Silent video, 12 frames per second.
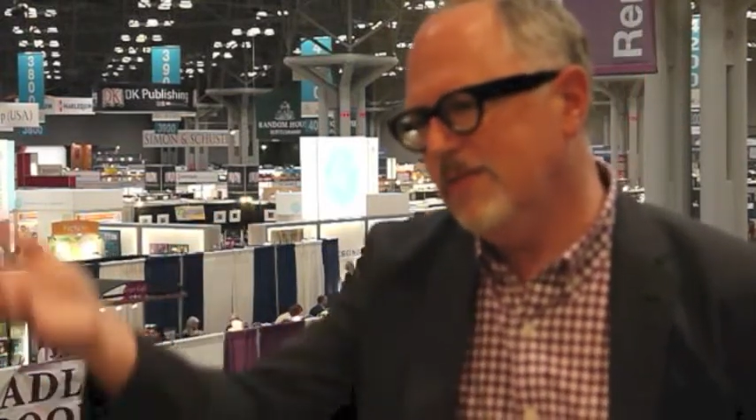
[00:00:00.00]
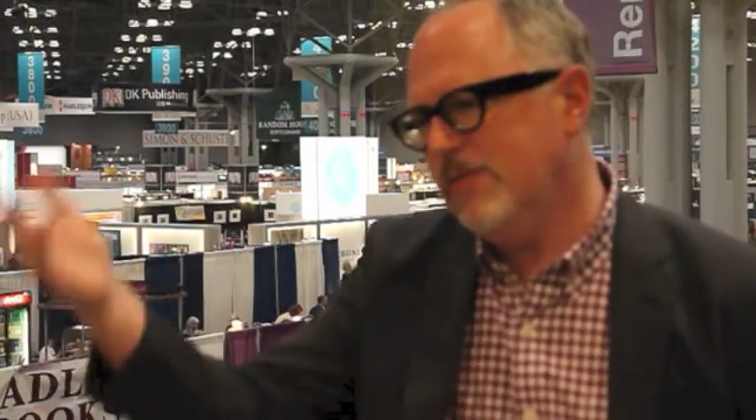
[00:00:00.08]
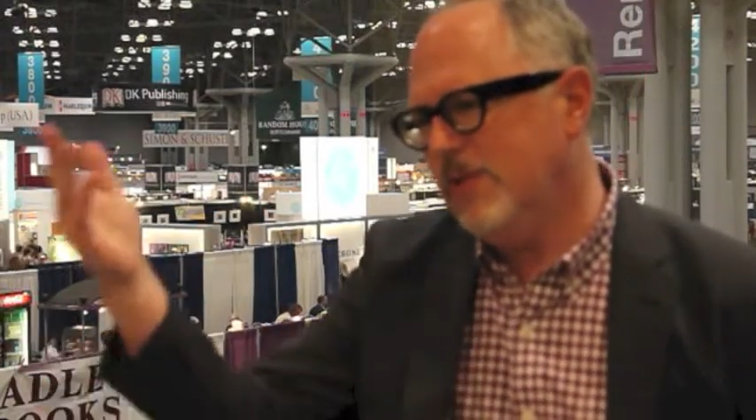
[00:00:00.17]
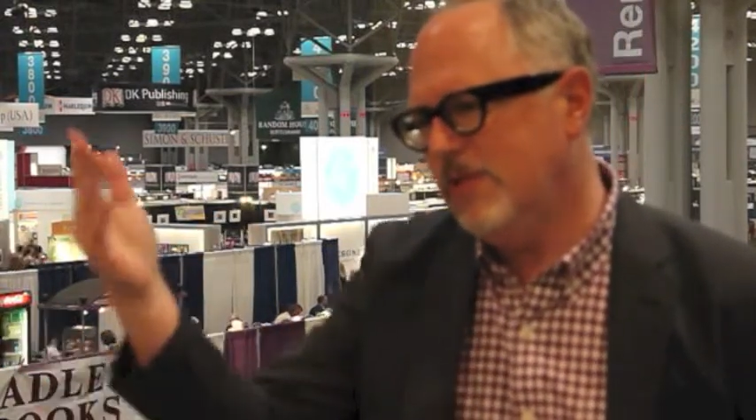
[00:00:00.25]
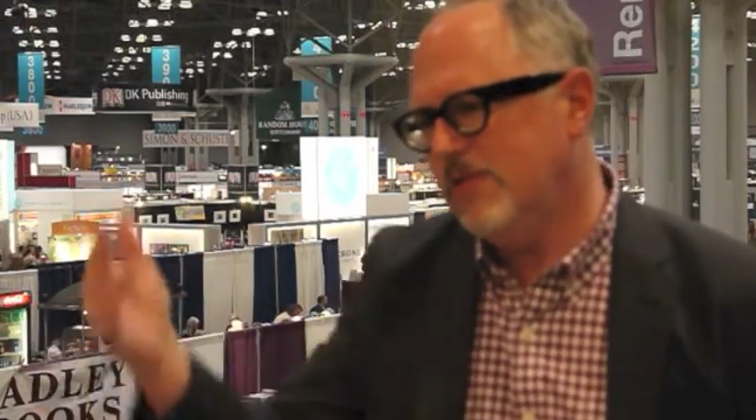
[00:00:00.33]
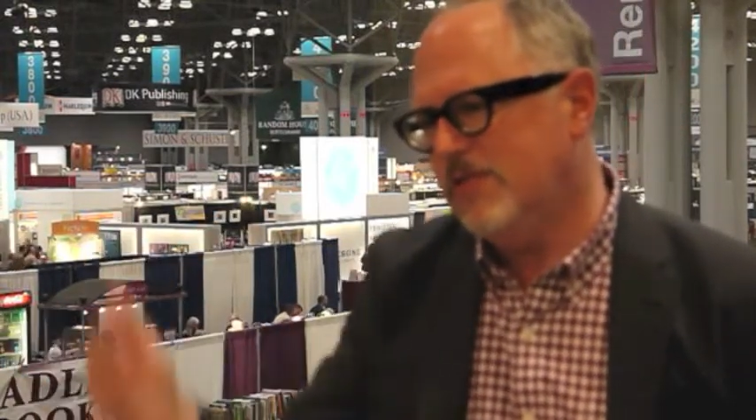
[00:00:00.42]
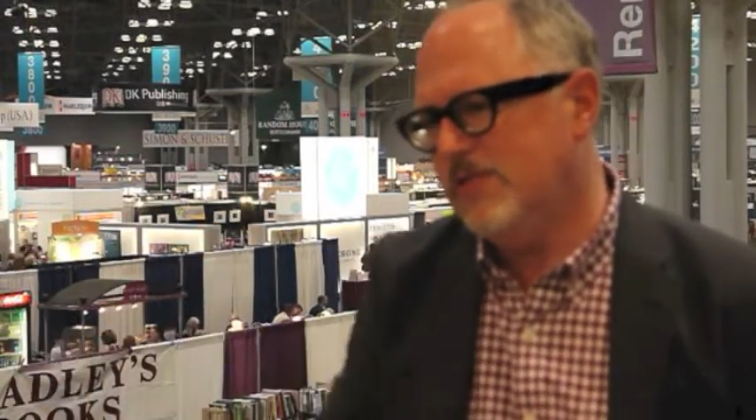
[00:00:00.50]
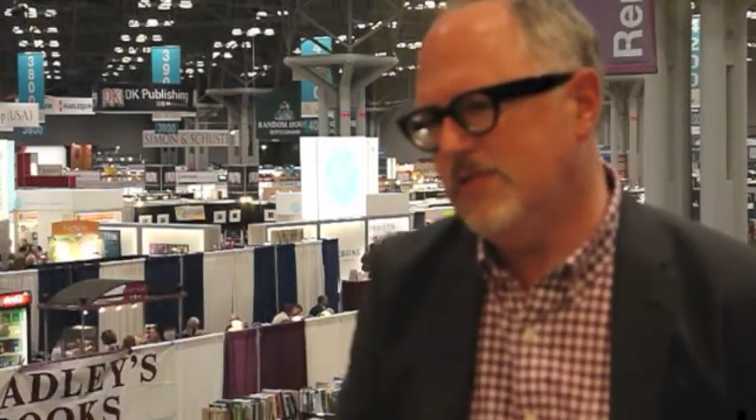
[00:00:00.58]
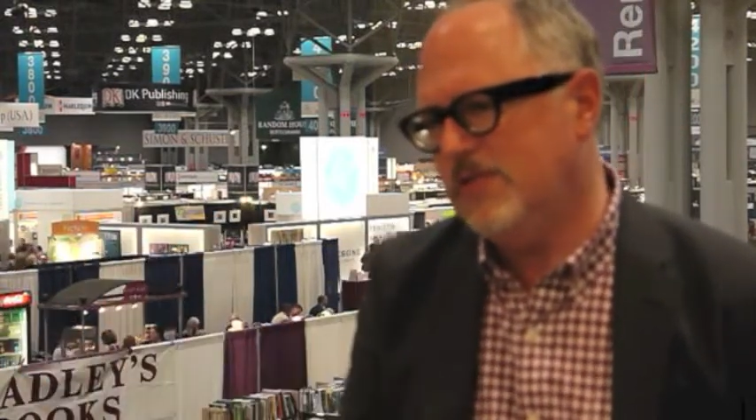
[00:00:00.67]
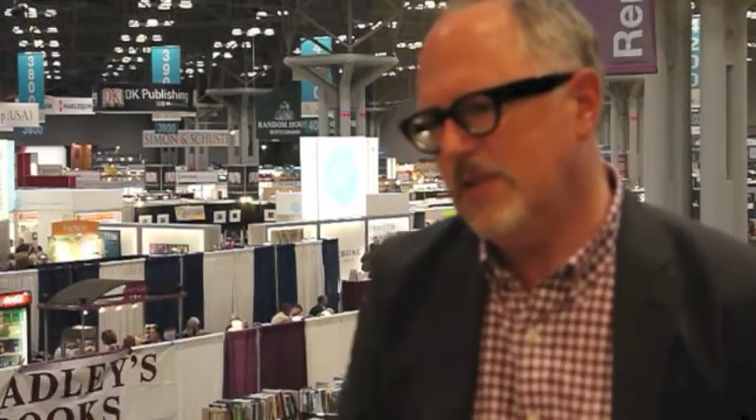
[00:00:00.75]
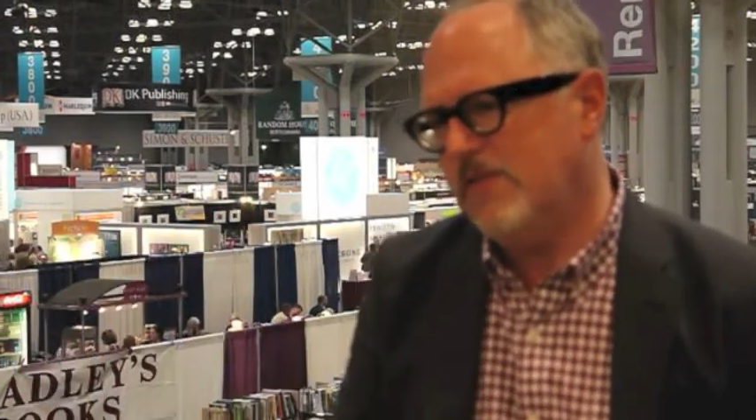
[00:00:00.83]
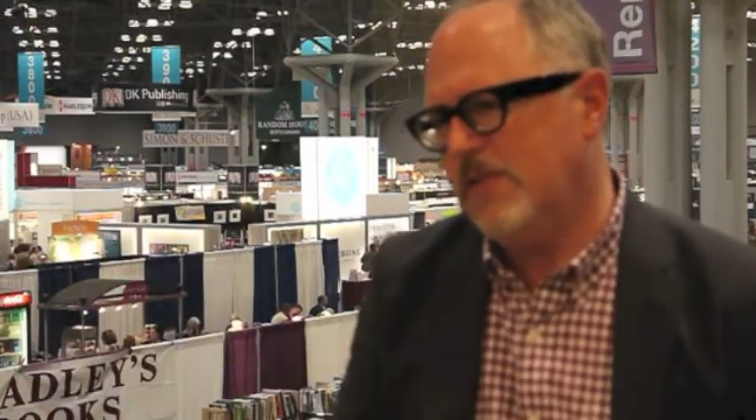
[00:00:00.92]
within
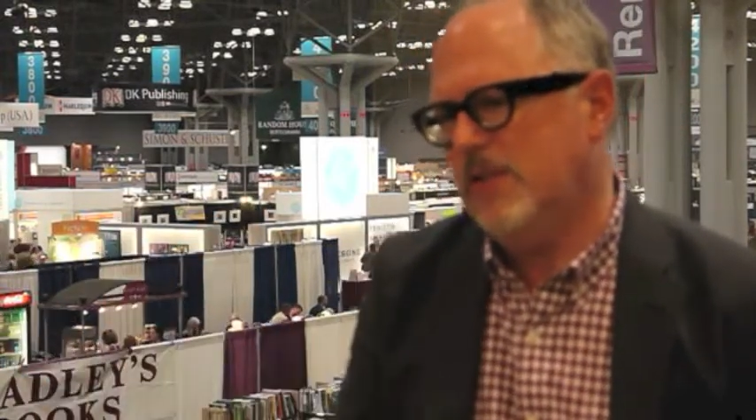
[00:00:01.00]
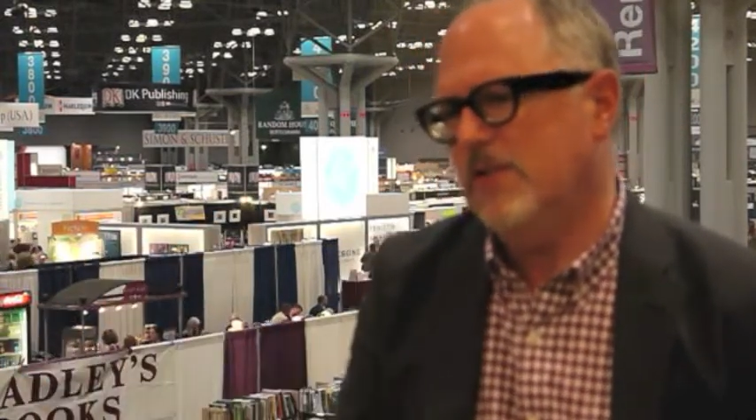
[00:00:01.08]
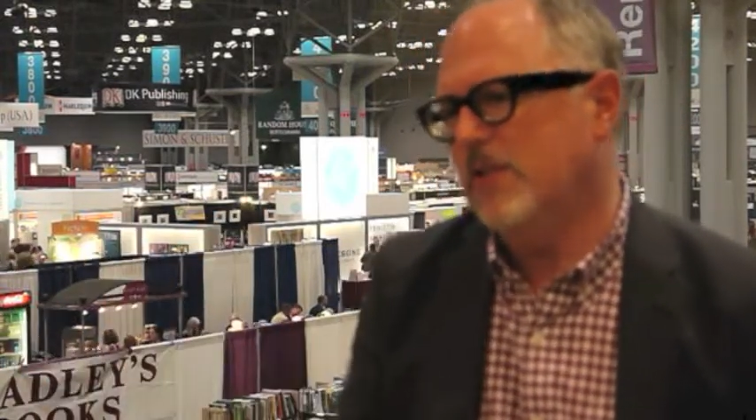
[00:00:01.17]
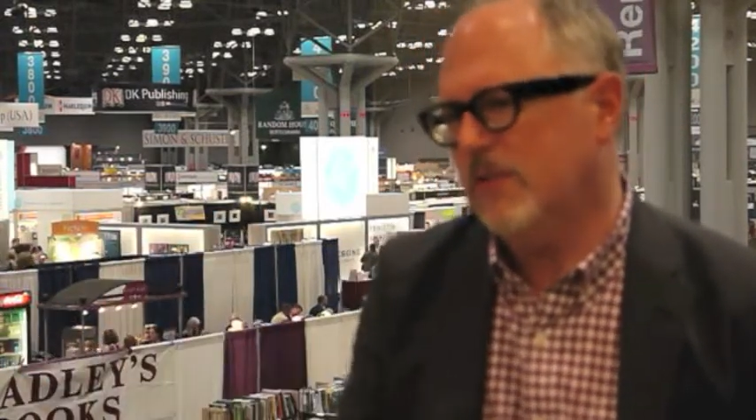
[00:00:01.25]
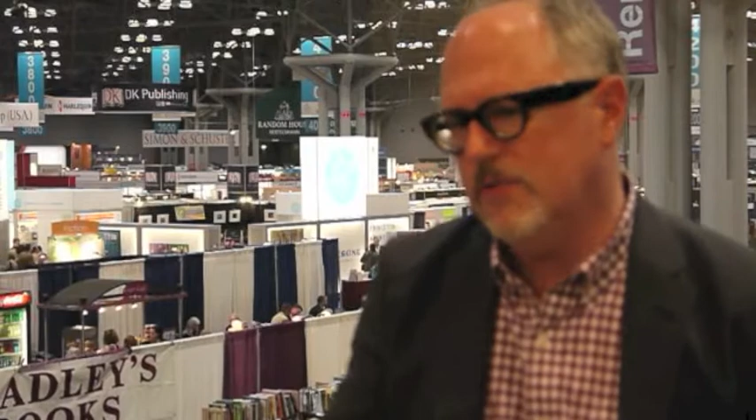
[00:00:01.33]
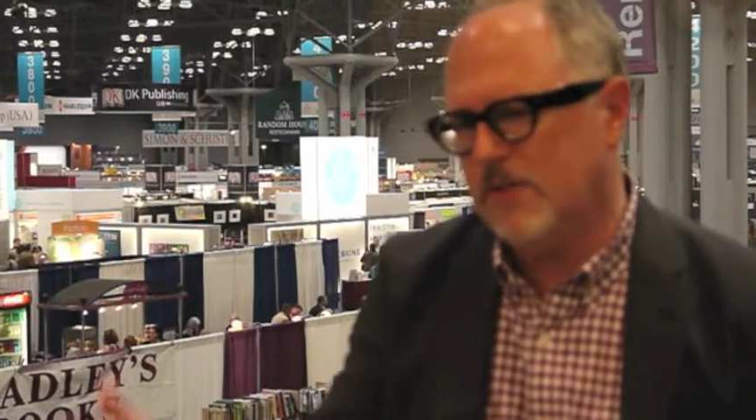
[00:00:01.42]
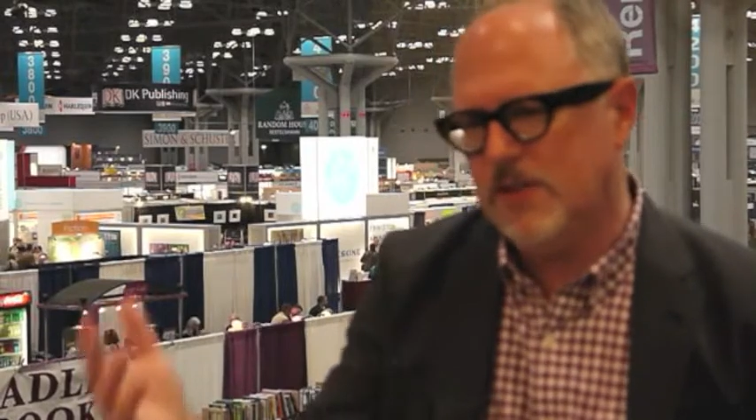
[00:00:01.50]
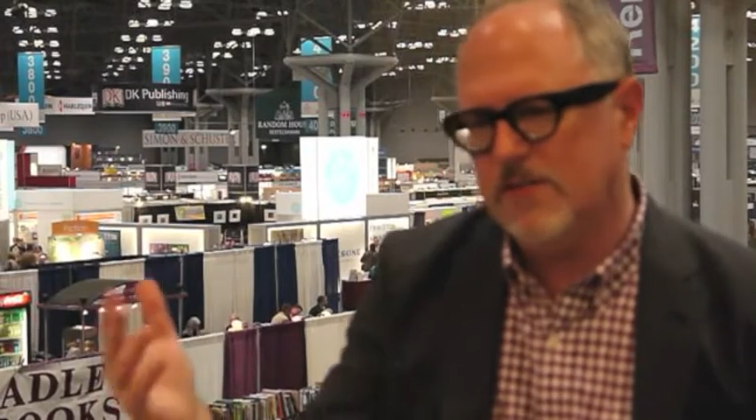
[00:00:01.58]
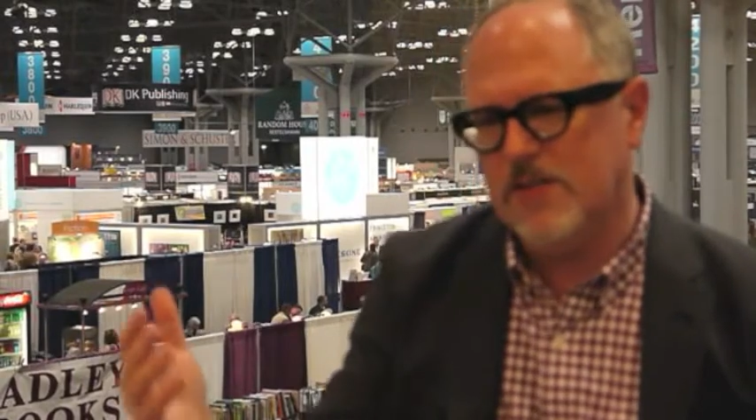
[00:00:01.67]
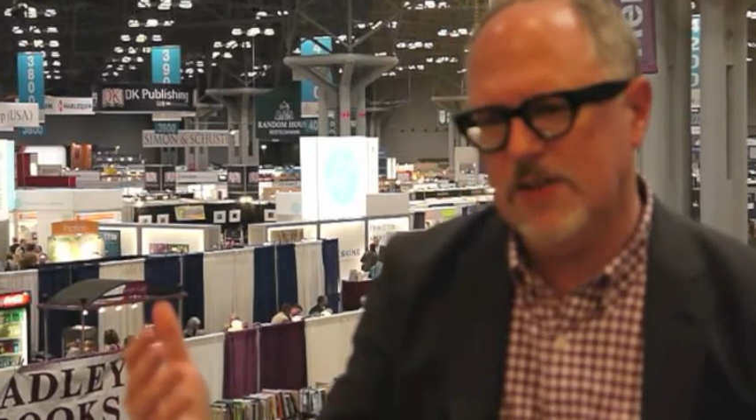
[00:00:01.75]
seventy yards of,